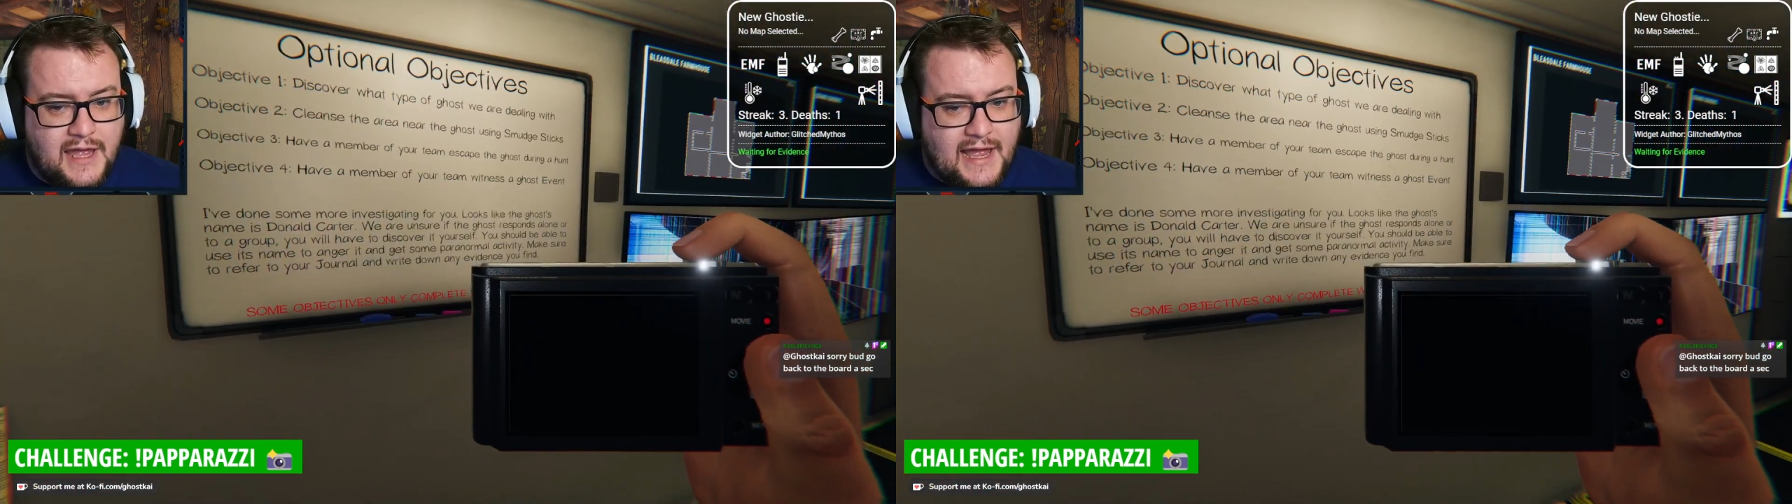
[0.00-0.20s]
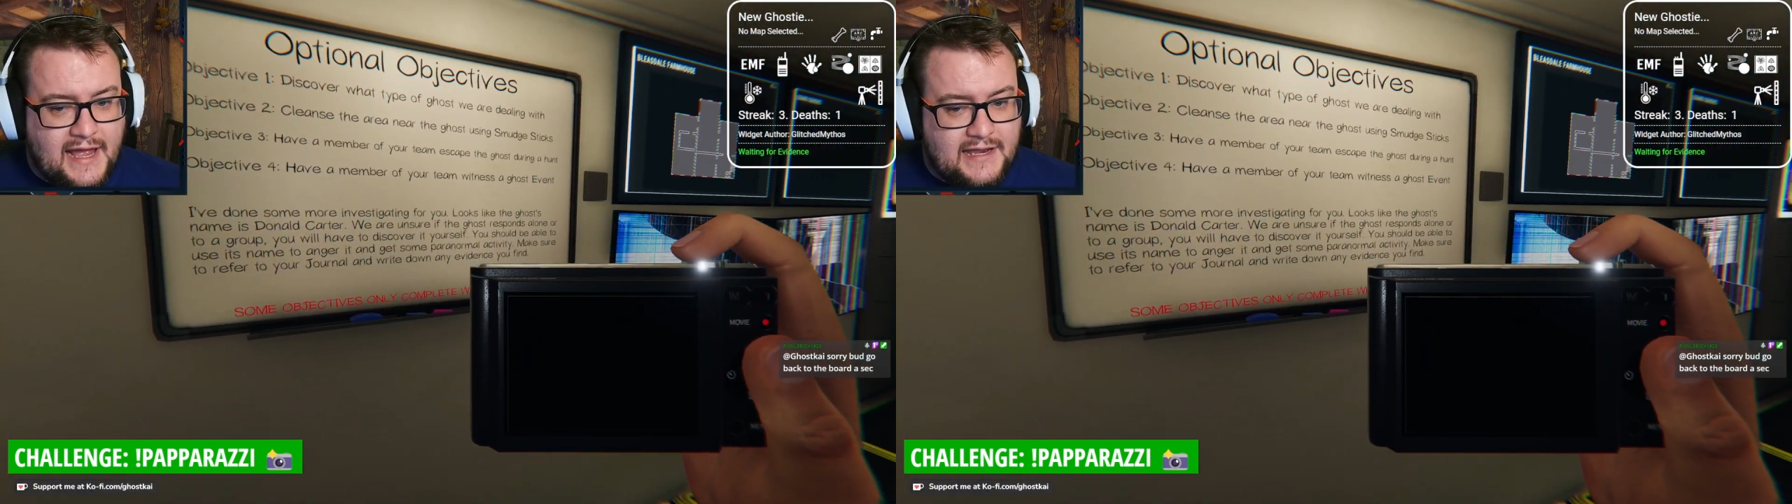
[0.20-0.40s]

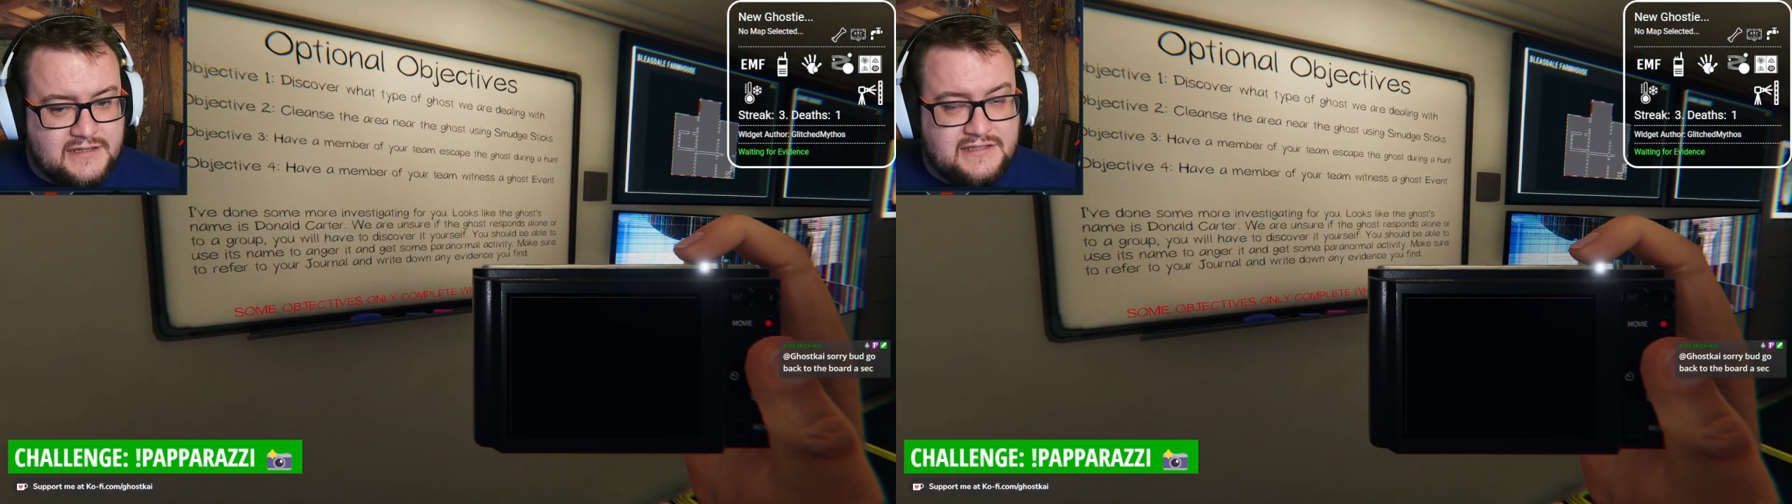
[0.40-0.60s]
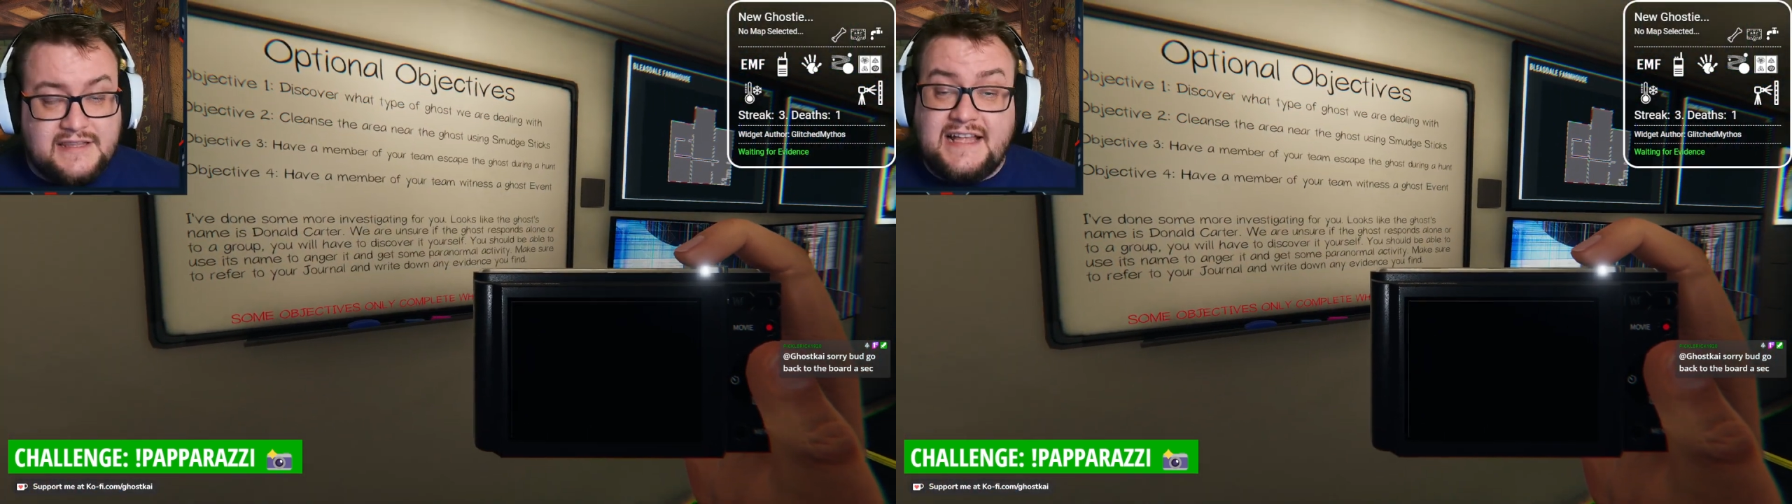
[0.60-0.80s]

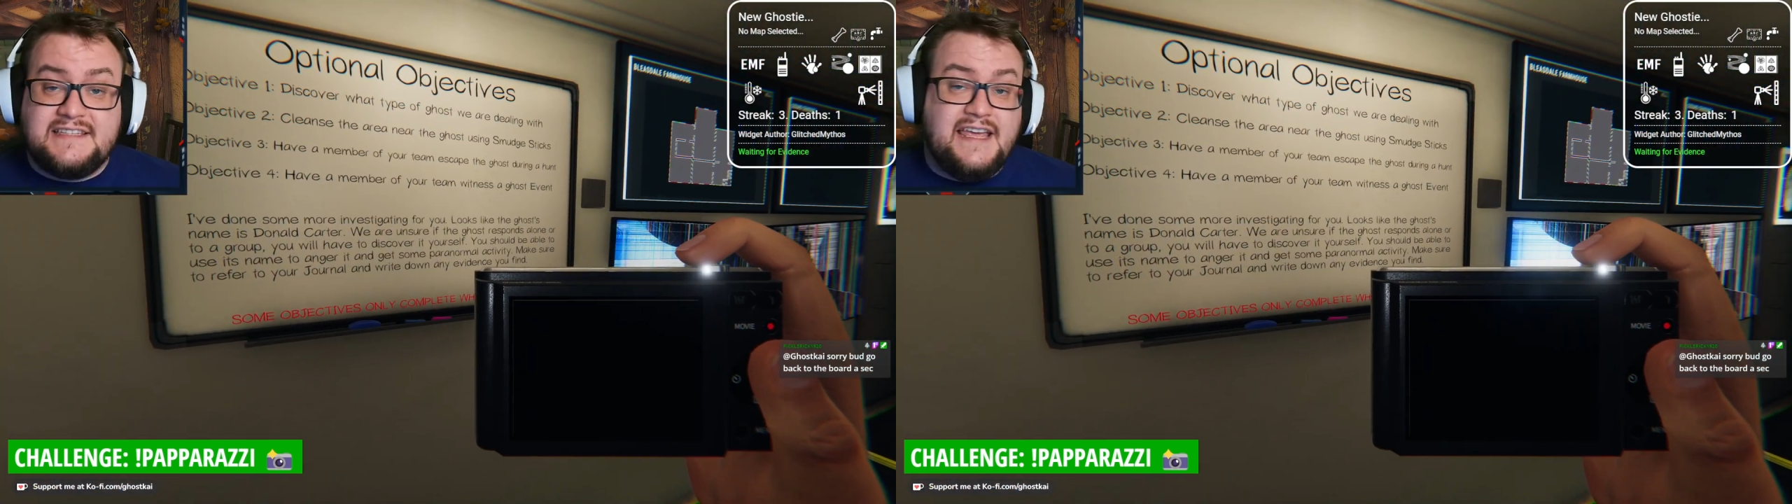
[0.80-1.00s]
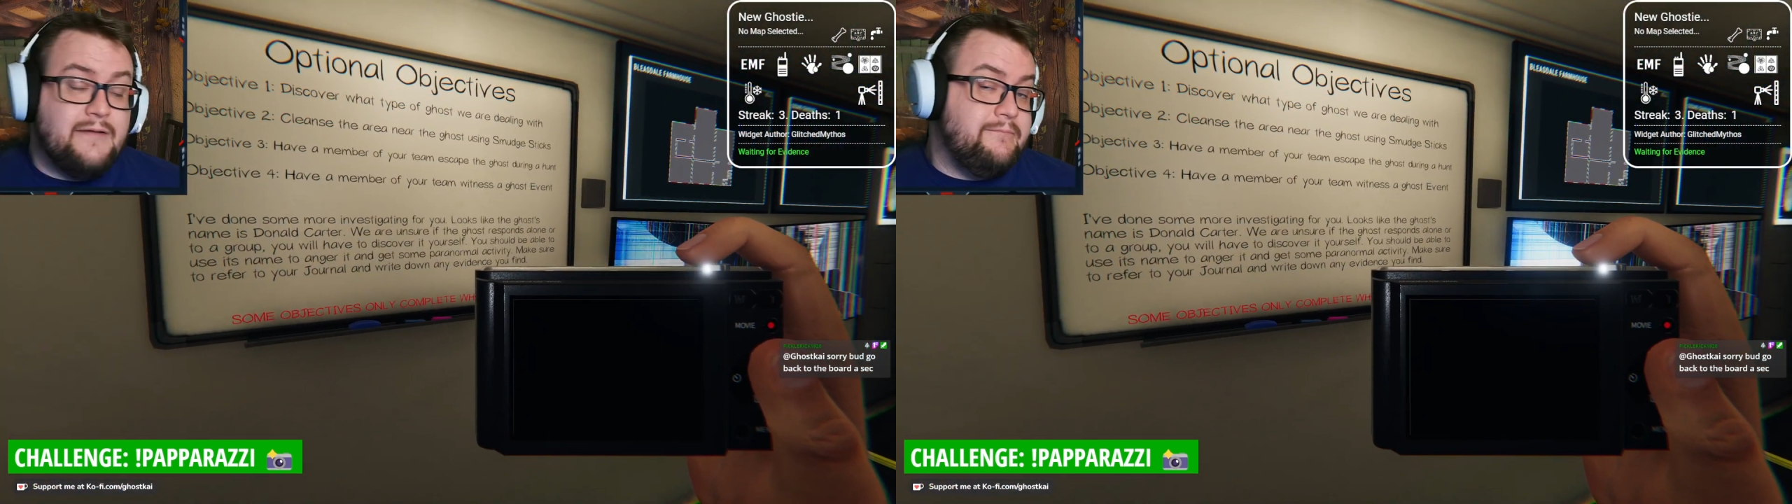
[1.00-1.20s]
And
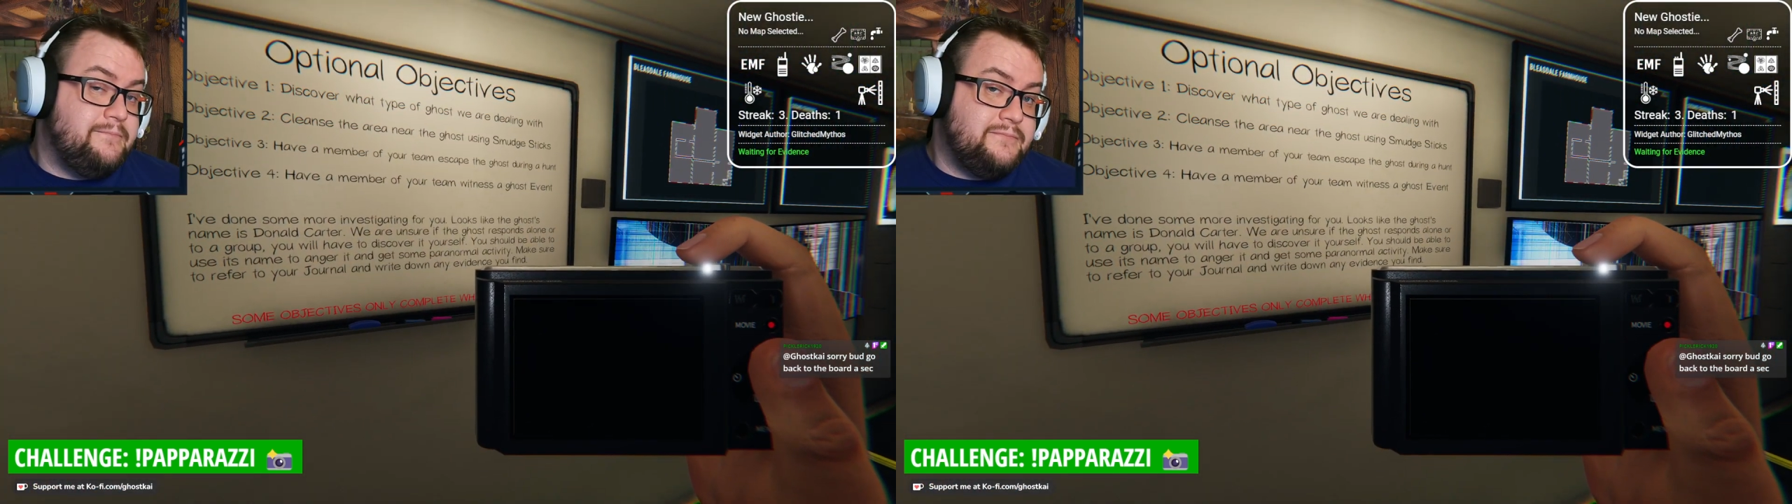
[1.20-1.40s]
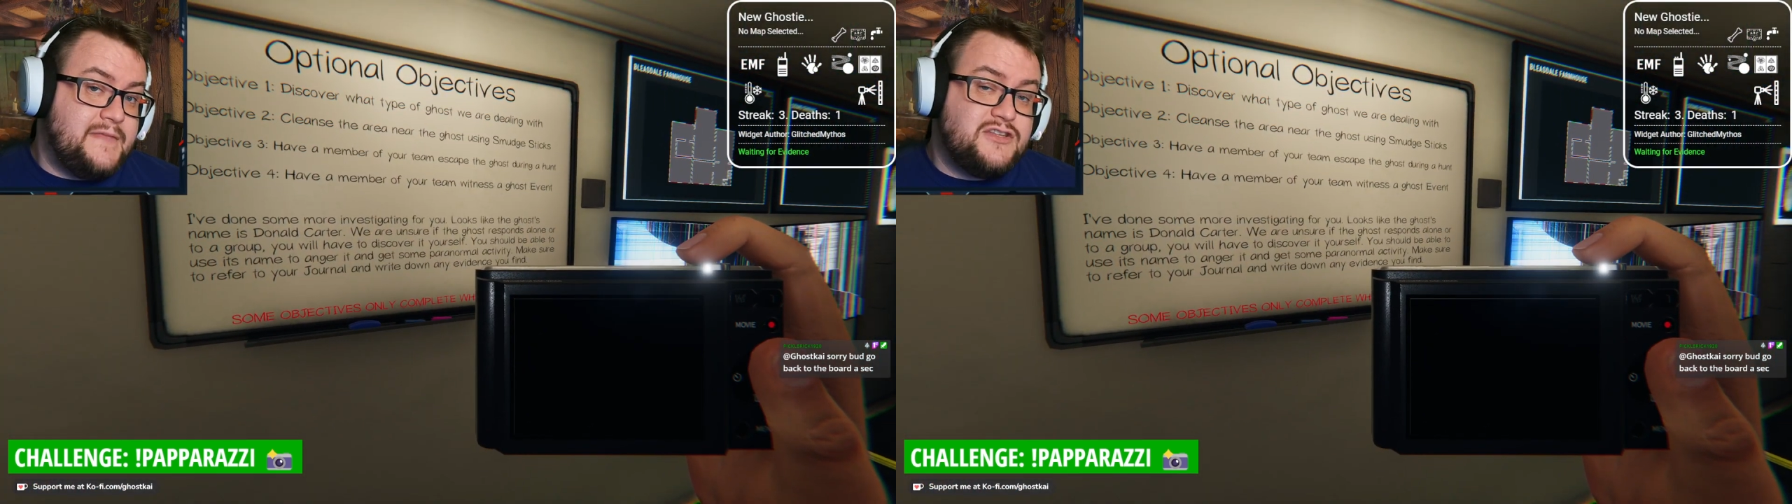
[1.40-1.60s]
that's it.
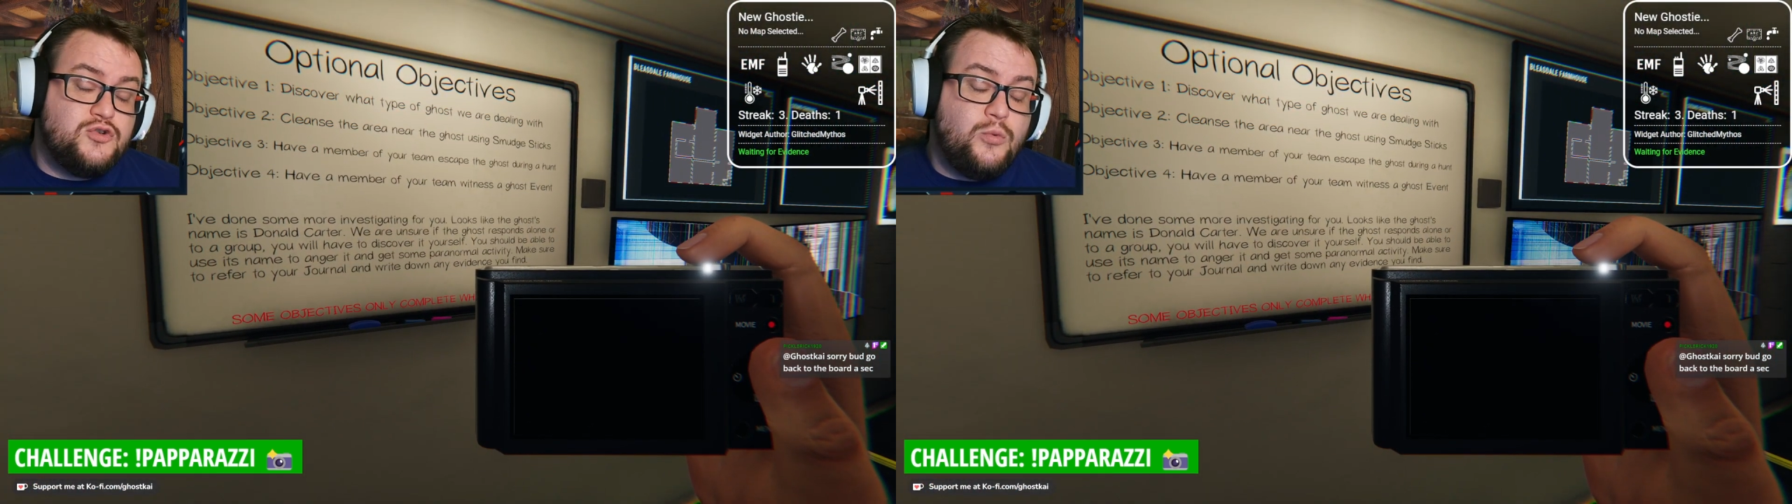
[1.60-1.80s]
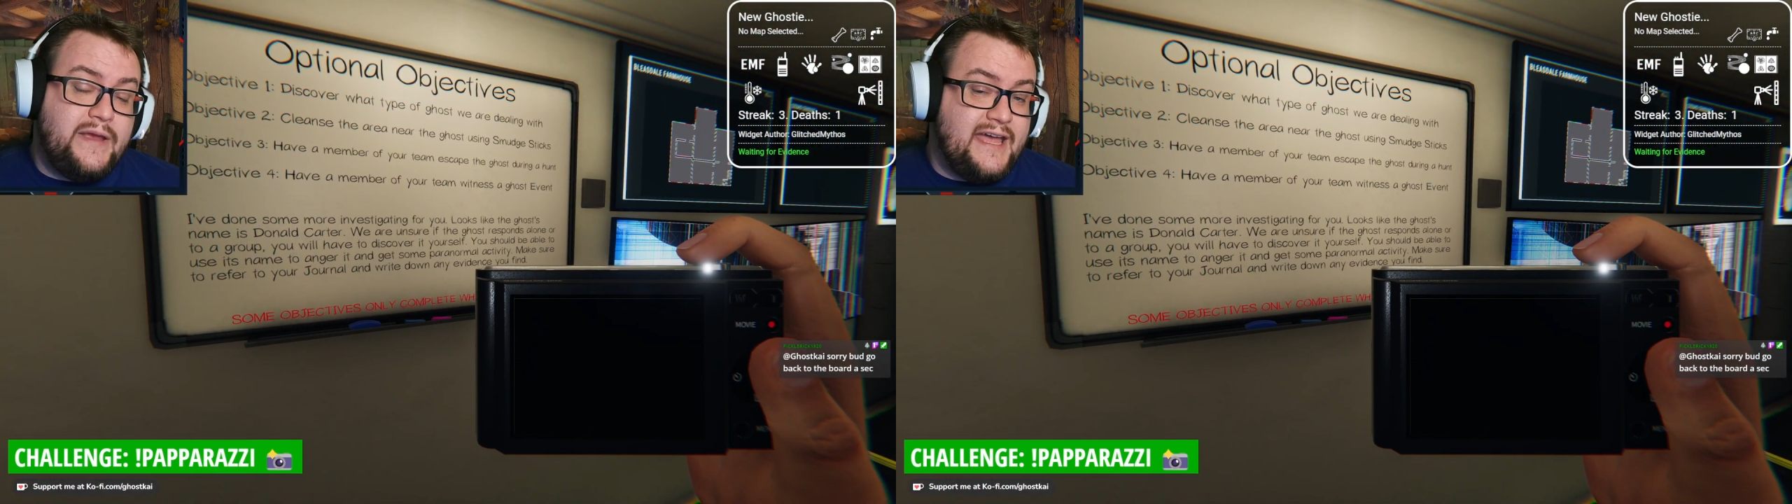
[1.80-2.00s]
That's
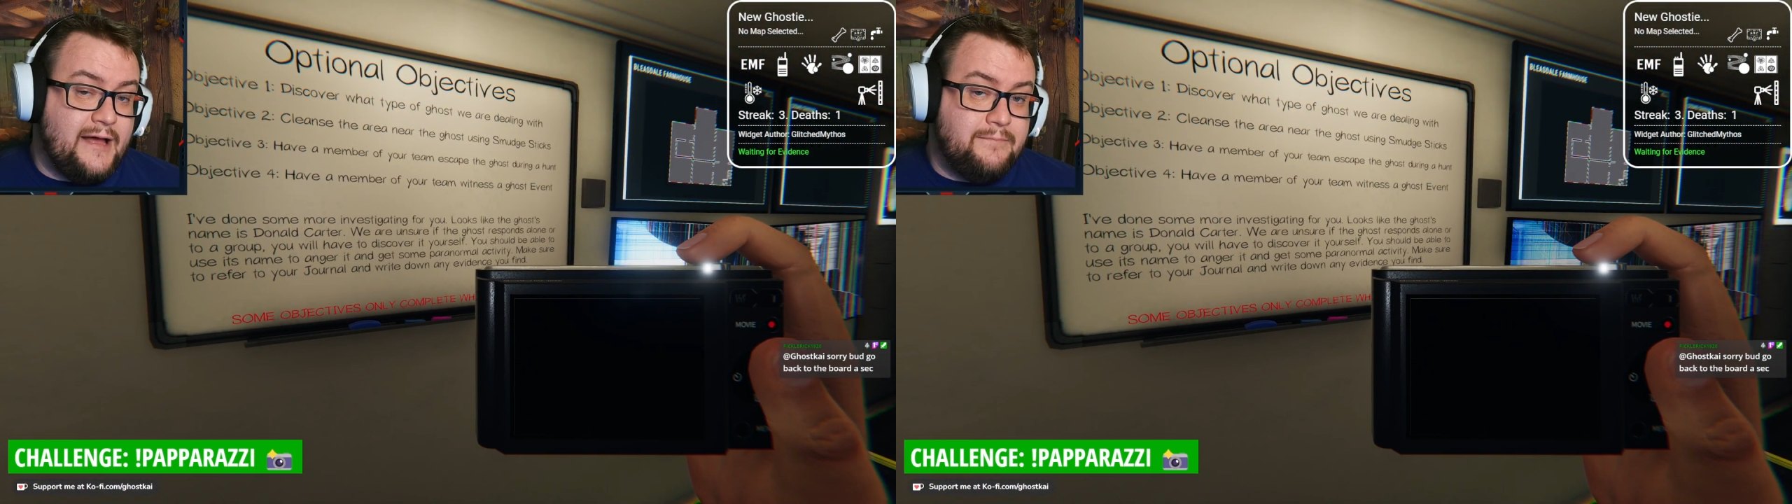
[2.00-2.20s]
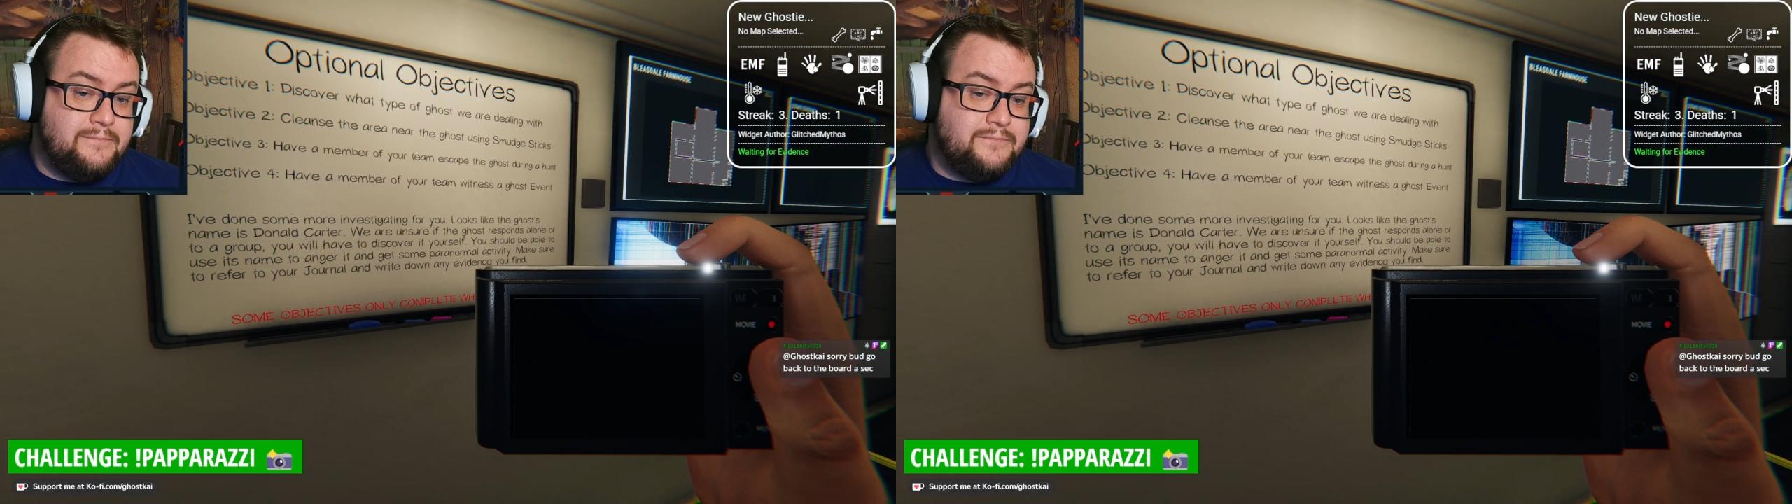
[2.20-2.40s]
all we get.